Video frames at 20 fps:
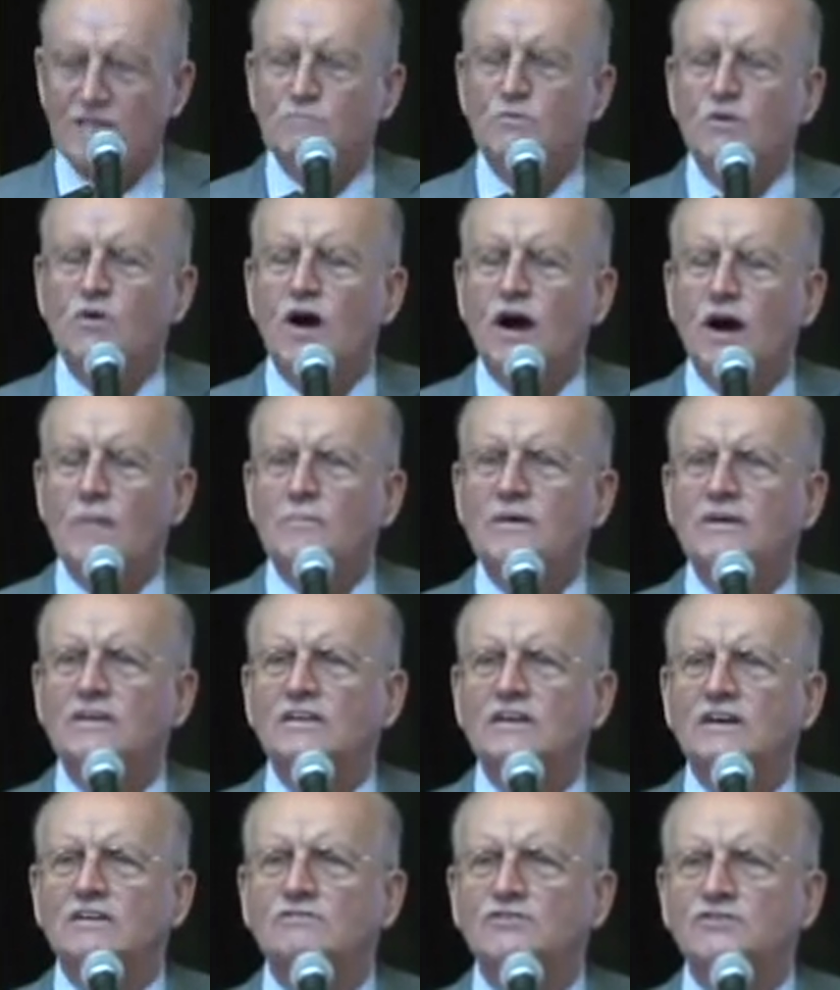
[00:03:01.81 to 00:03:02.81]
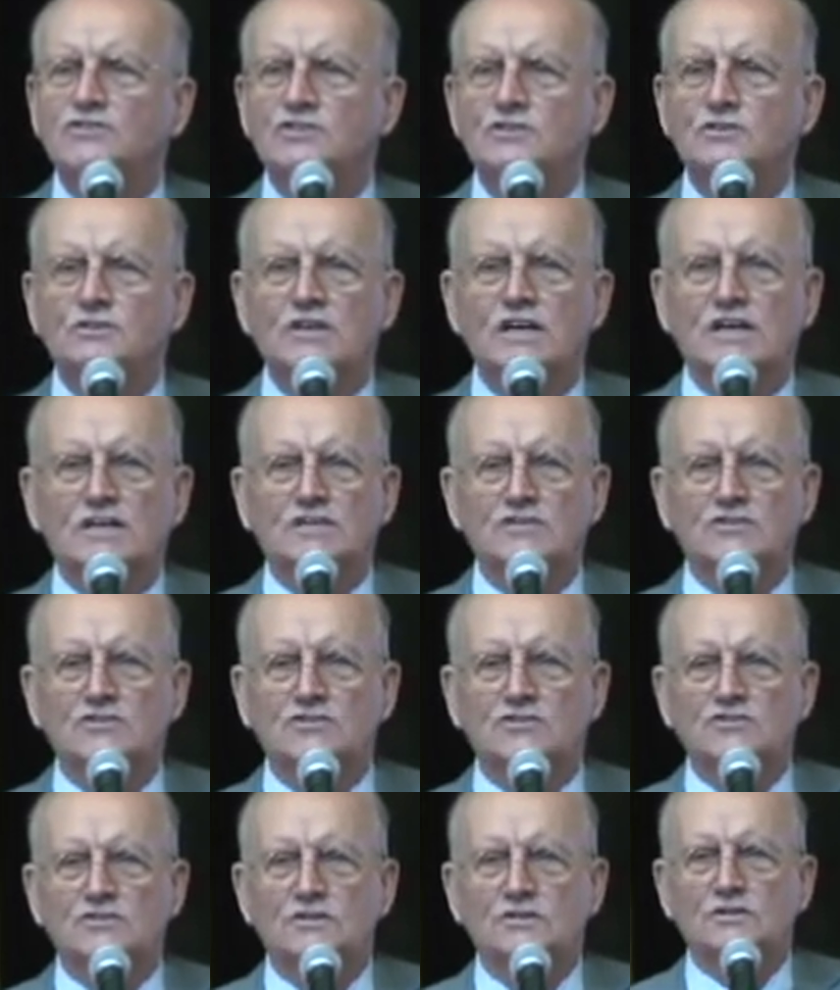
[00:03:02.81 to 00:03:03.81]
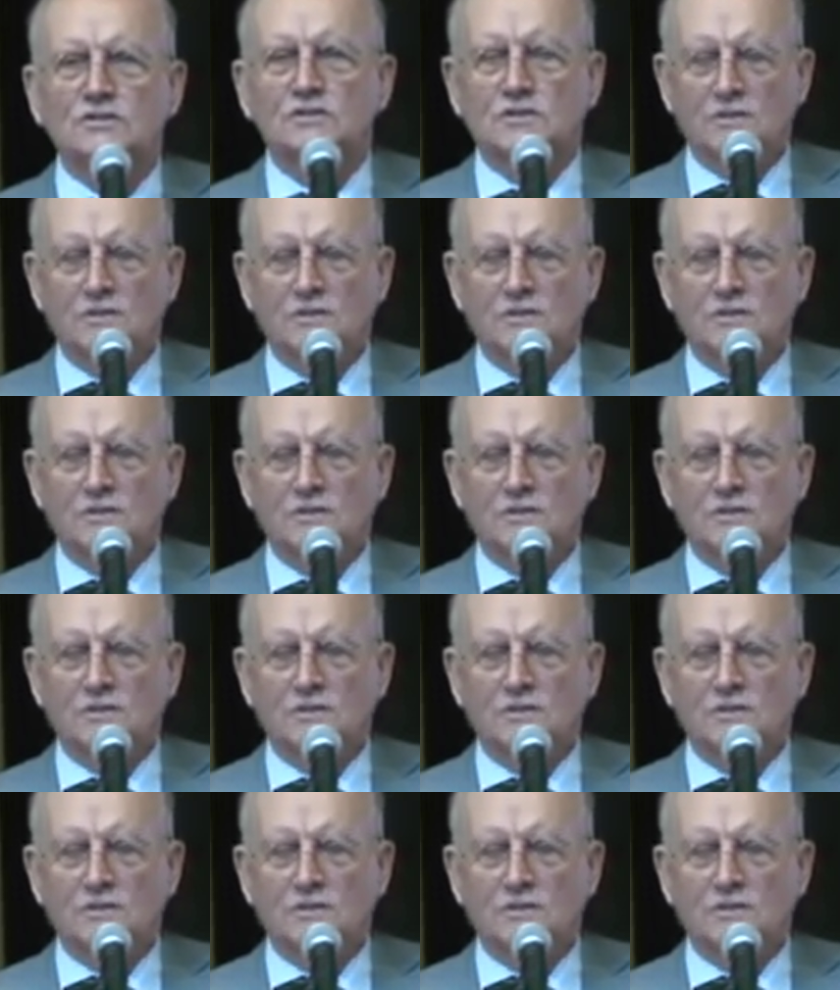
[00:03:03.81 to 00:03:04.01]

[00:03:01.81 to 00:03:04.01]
Ali Muhammad of Shiraz,